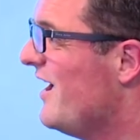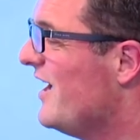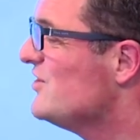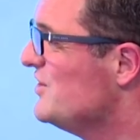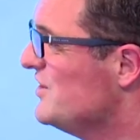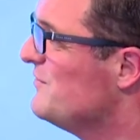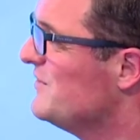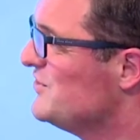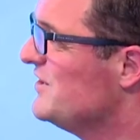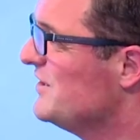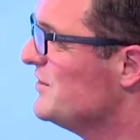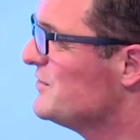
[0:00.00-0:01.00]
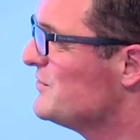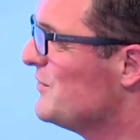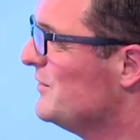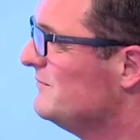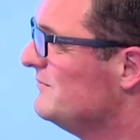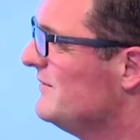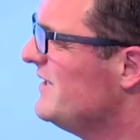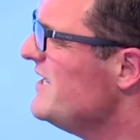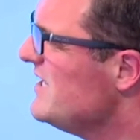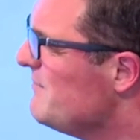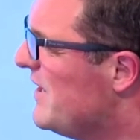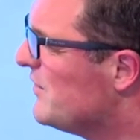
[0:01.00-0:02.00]
as she did when she did in store.
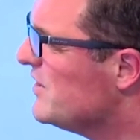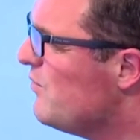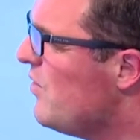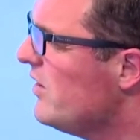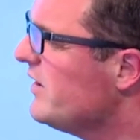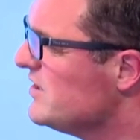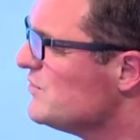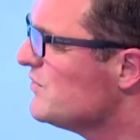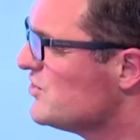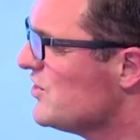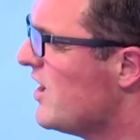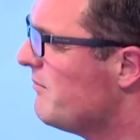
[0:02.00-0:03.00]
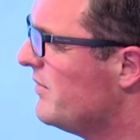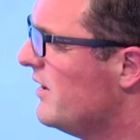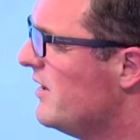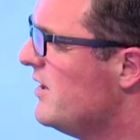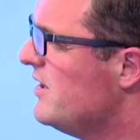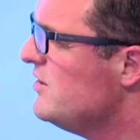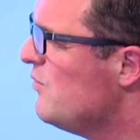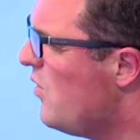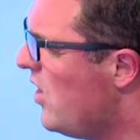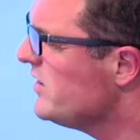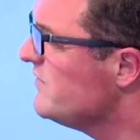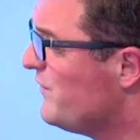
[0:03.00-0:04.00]
Think about it. You walk into a shop, you
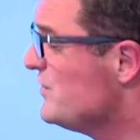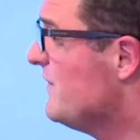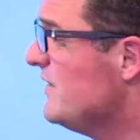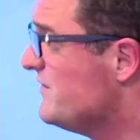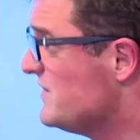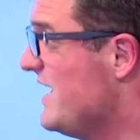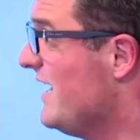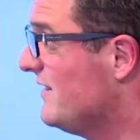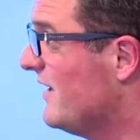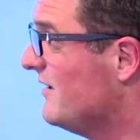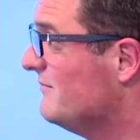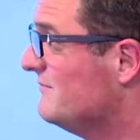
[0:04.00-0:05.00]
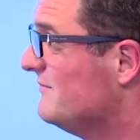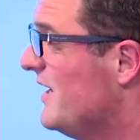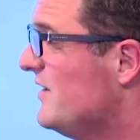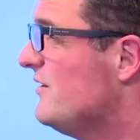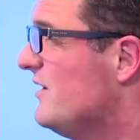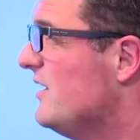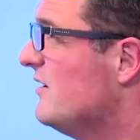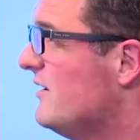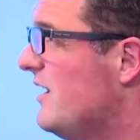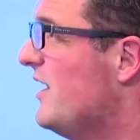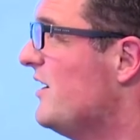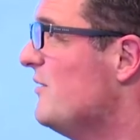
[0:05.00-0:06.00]
walk, you, first of all, you have to get there. And you're thinking,
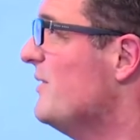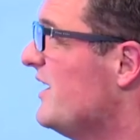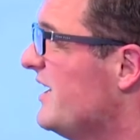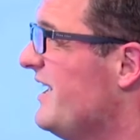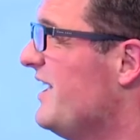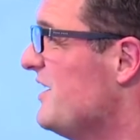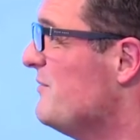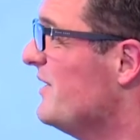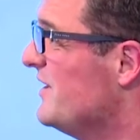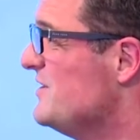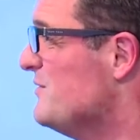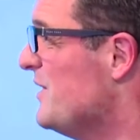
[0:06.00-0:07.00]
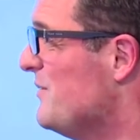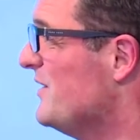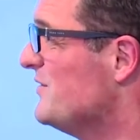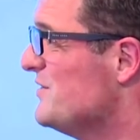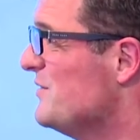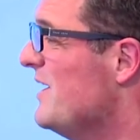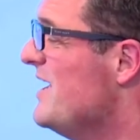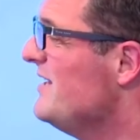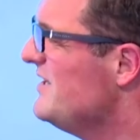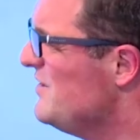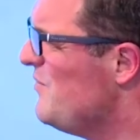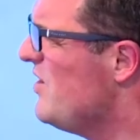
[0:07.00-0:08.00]
can I, will I, can I, will I, do I want to?
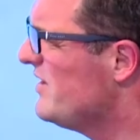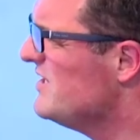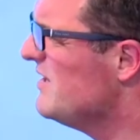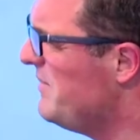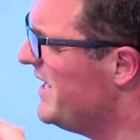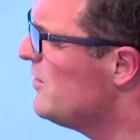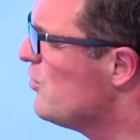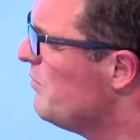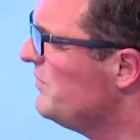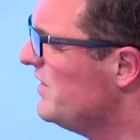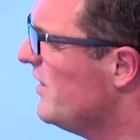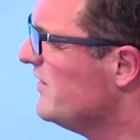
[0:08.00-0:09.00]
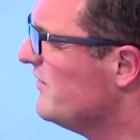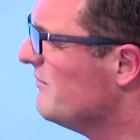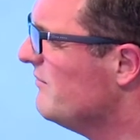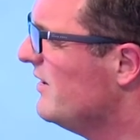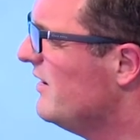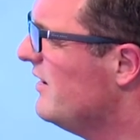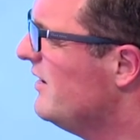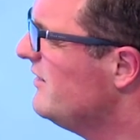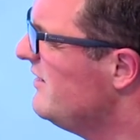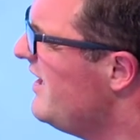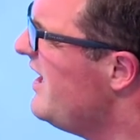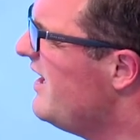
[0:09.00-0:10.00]
Then you walk in, you pick up the item
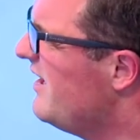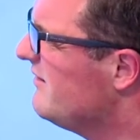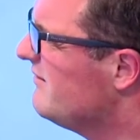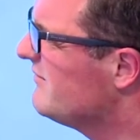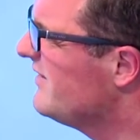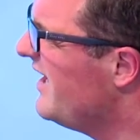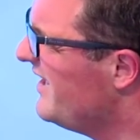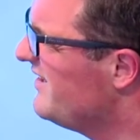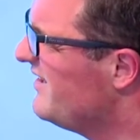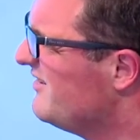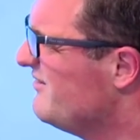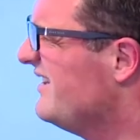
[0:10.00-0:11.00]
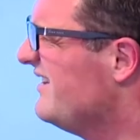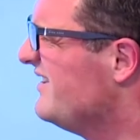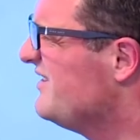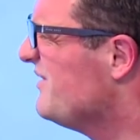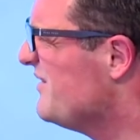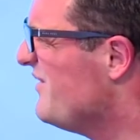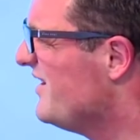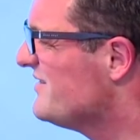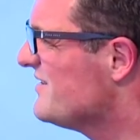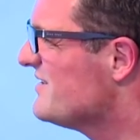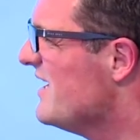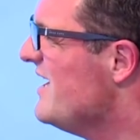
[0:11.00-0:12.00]
yeah, can I, will I, do I
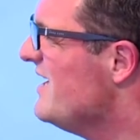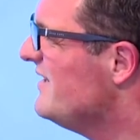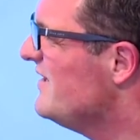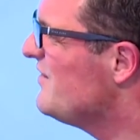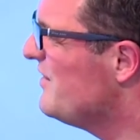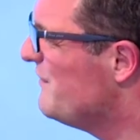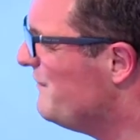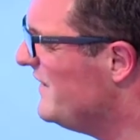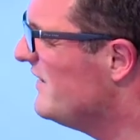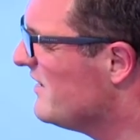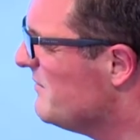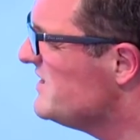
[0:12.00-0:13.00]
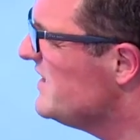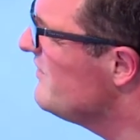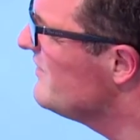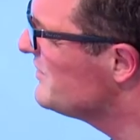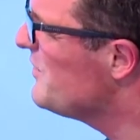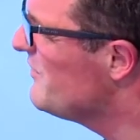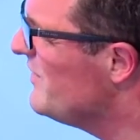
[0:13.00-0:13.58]
want it? Then you're kind of feeling the material, do I